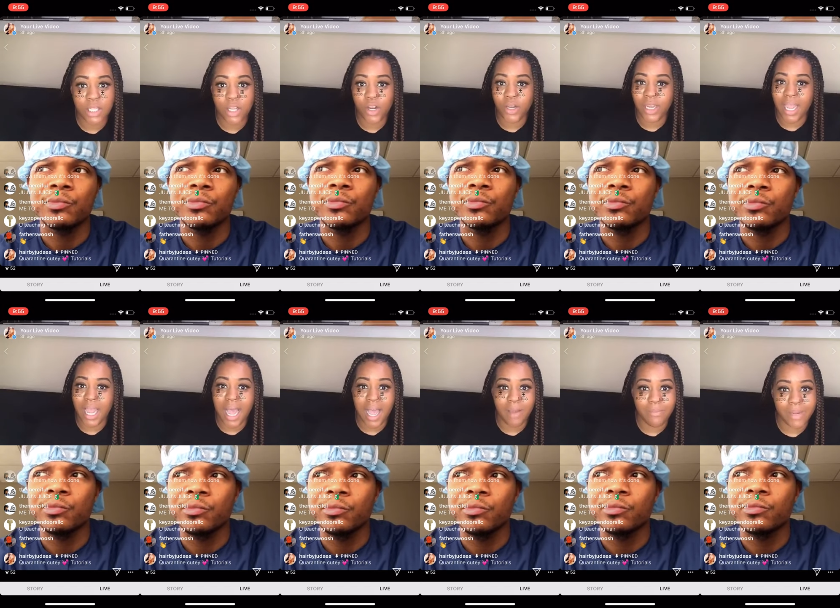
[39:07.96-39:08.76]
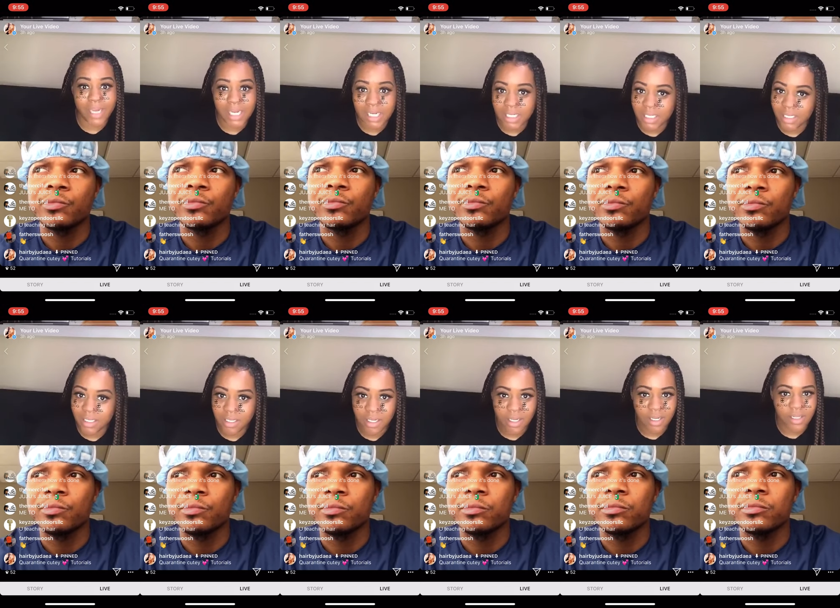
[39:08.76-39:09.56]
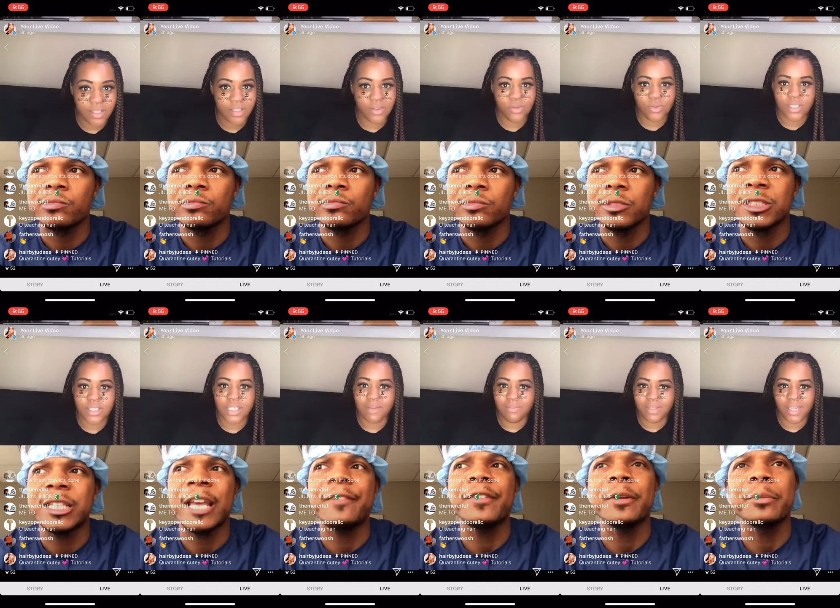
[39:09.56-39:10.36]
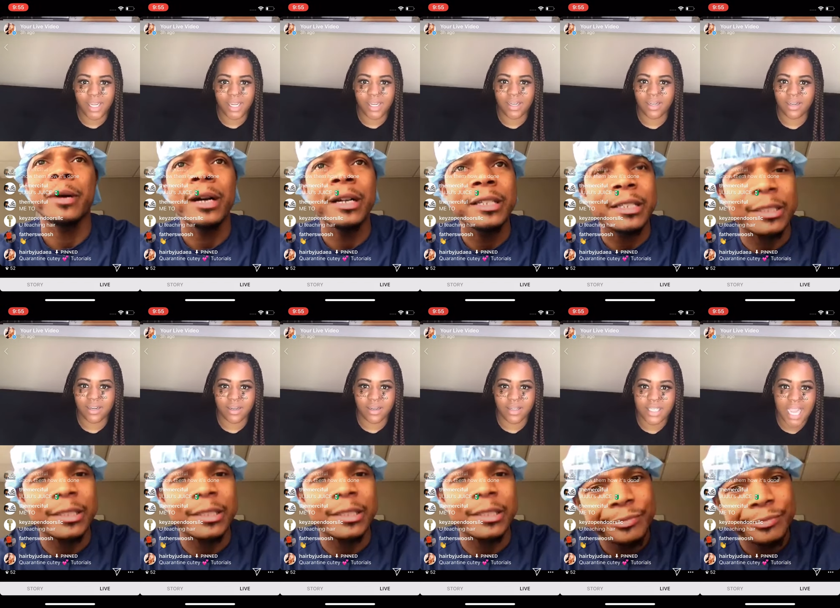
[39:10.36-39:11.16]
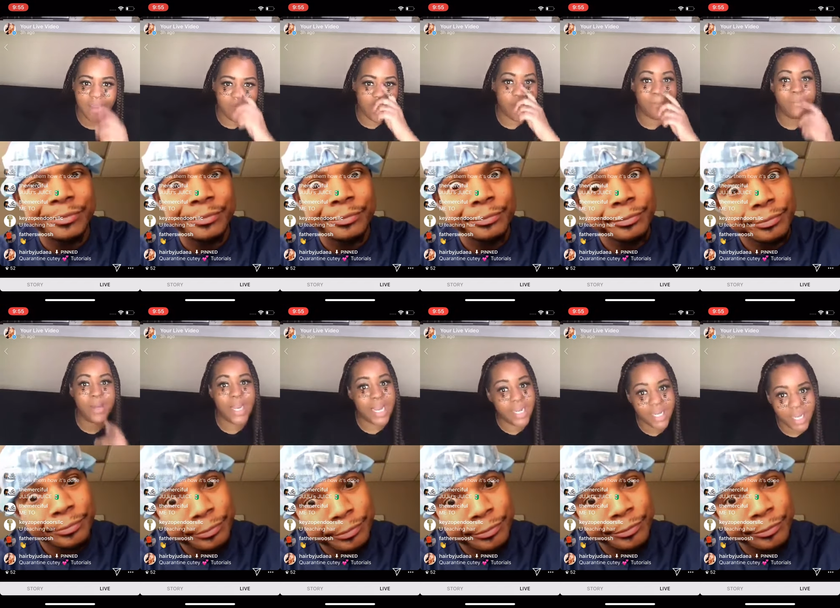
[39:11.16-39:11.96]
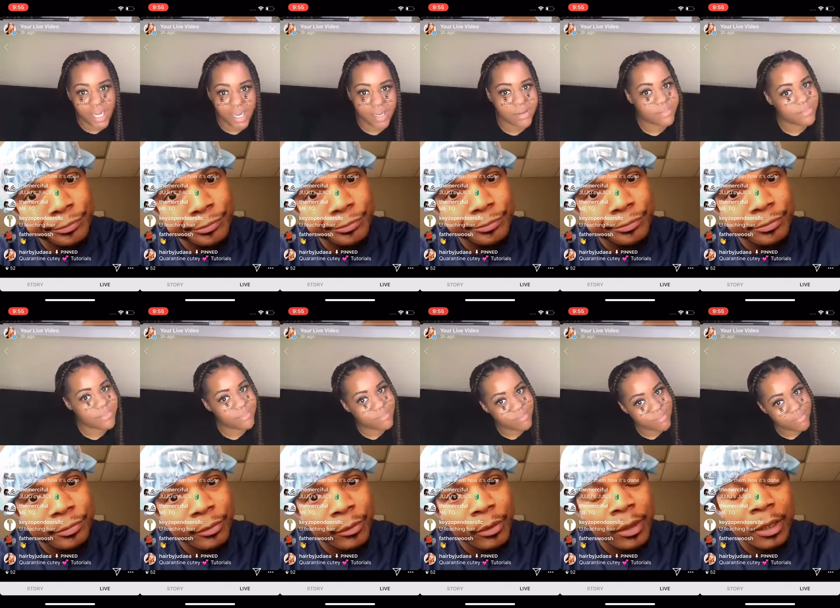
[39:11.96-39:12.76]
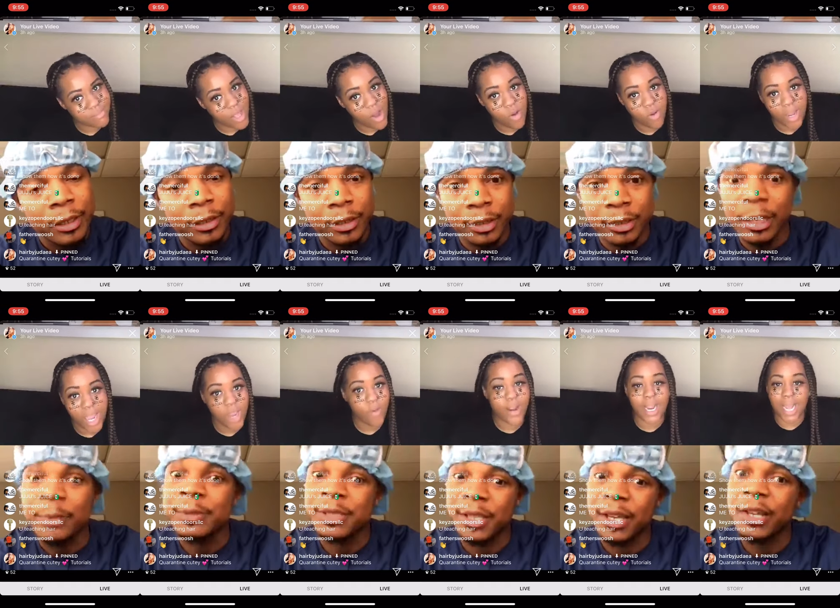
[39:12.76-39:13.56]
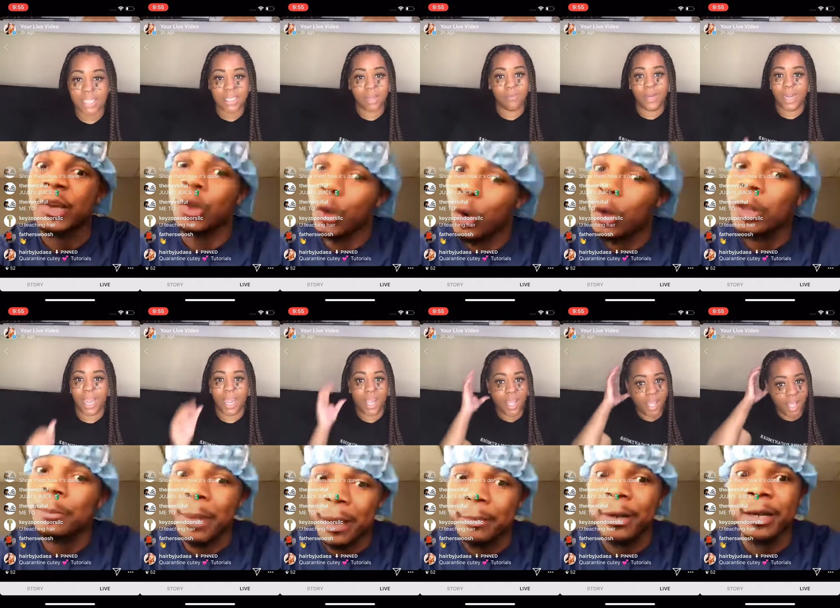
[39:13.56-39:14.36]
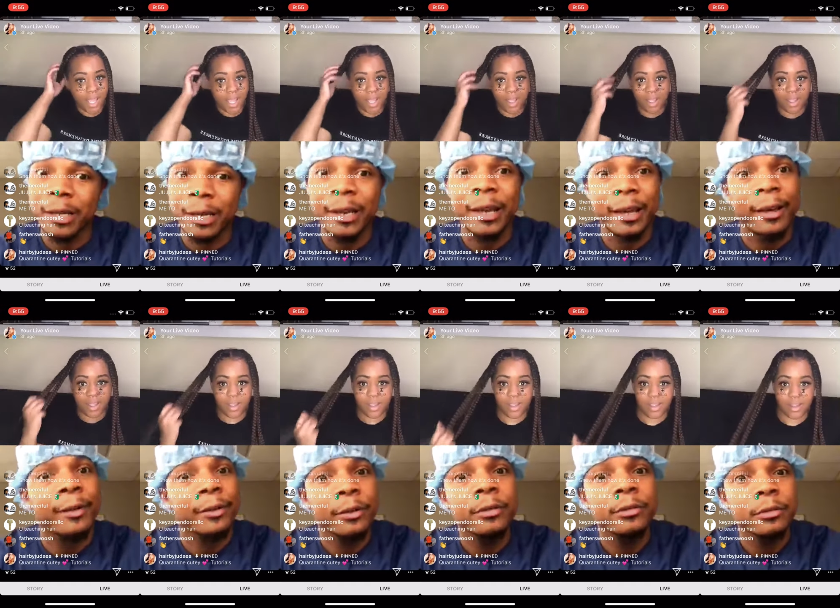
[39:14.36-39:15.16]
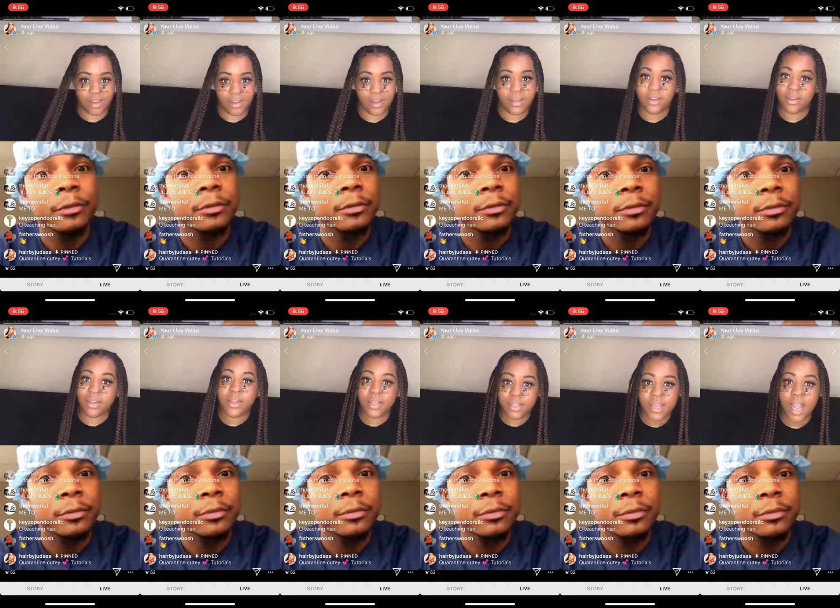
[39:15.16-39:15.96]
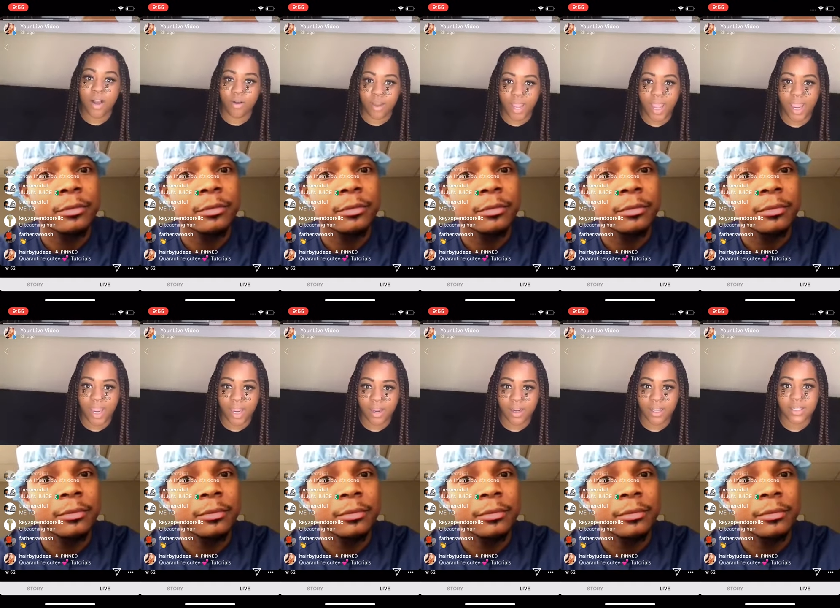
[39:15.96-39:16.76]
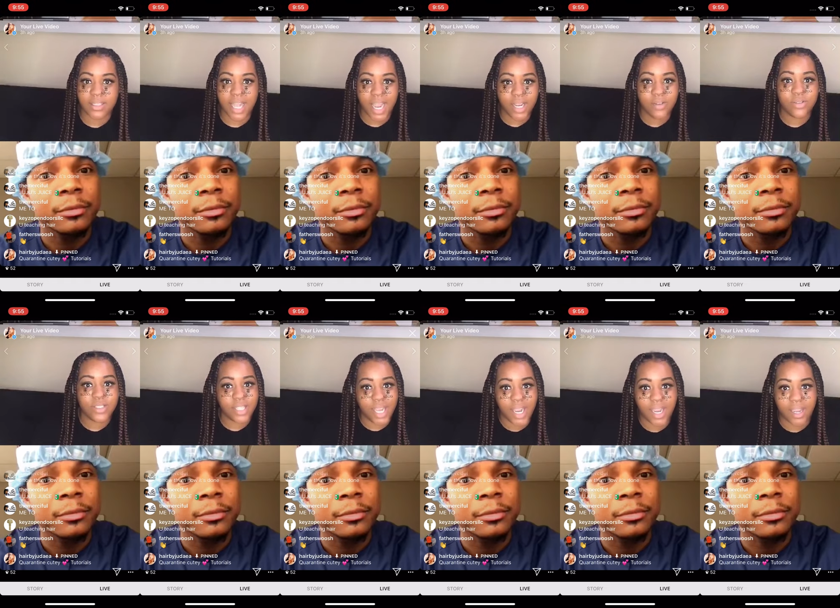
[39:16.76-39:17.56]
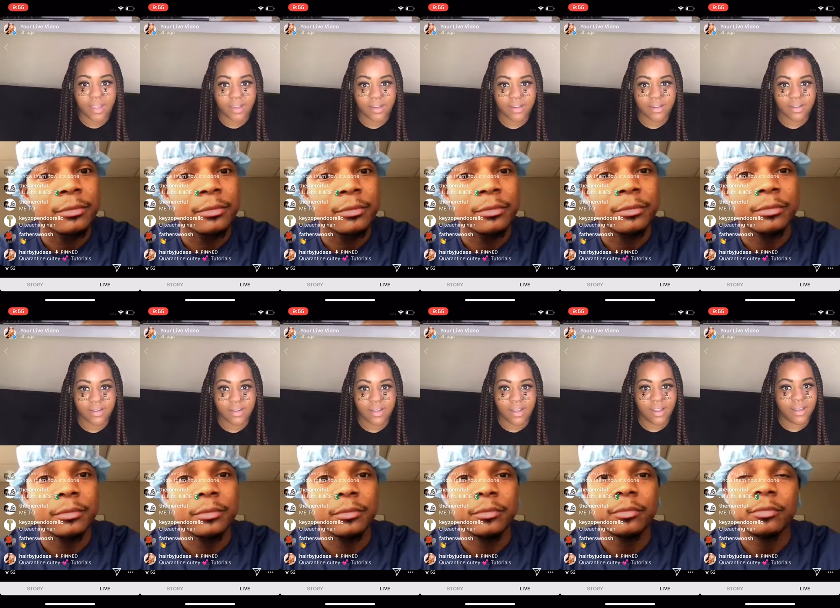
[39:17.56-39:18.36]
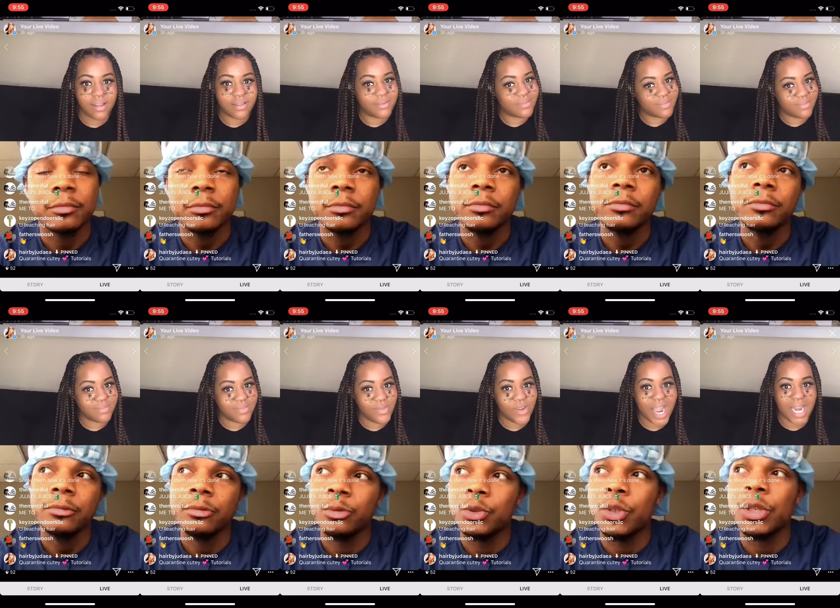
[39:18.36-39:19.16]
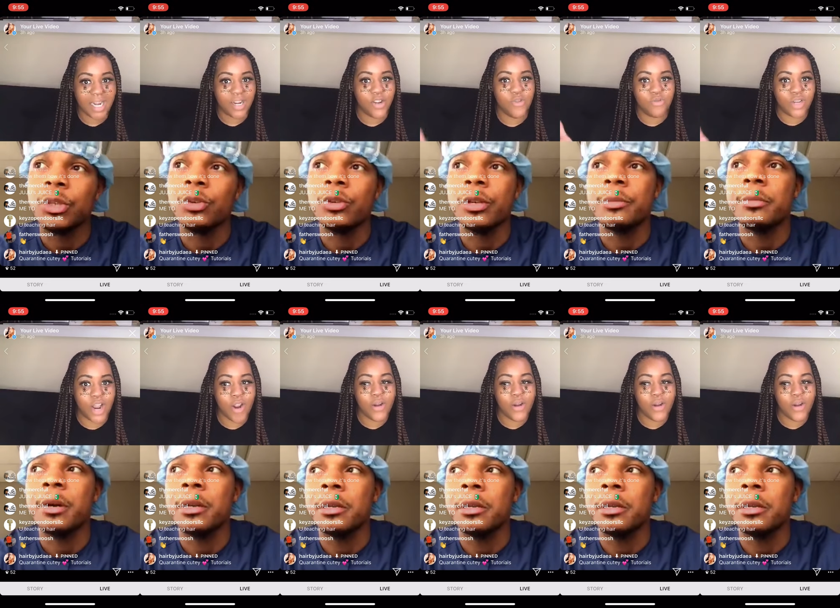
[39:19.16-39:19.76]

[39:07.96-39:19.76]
Speaker 1: your hobbies, do something. Save your money. Save your money. Okay. Because I'm seeing a all
Speaker 2: my money now.
Speaker 1: Okay, because now you see. You got you learning